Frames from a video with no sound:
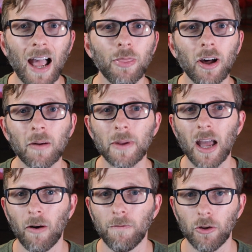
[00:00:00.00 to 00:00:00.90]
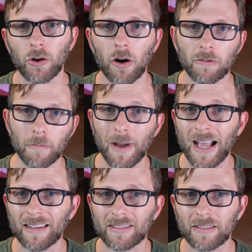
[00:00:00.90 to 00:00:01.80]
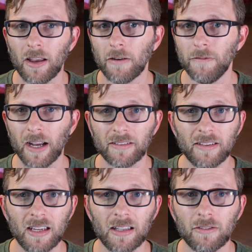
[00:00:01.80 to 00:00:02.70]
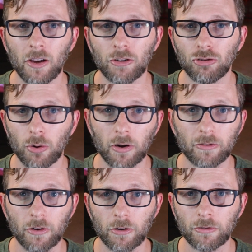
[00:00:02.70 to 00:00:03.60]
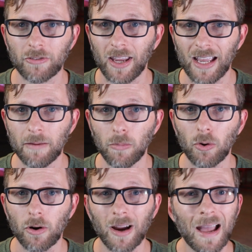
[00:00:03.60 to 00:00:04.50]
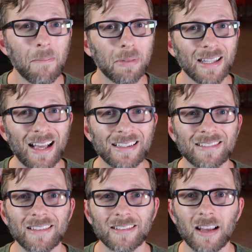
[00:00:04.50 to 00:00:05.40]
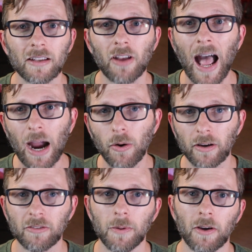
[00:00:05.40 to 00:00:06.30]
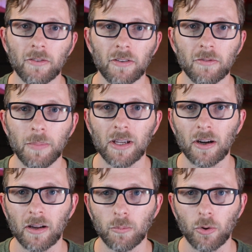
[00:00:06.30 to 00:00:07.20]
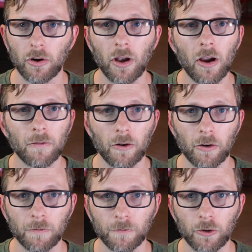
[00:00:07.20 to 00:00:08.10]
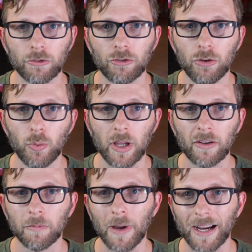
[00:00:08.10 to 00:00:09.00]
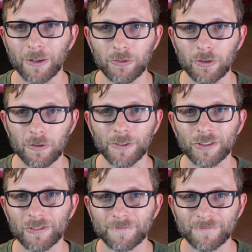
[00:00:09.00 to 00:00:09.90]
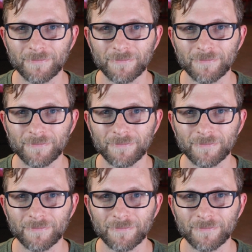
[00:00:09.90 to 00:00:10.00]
I thought it'd be helpful to go over masks, vaccines, shore excursions, and more, plus discuss our experiences being on board for her first 2 weeks back in service.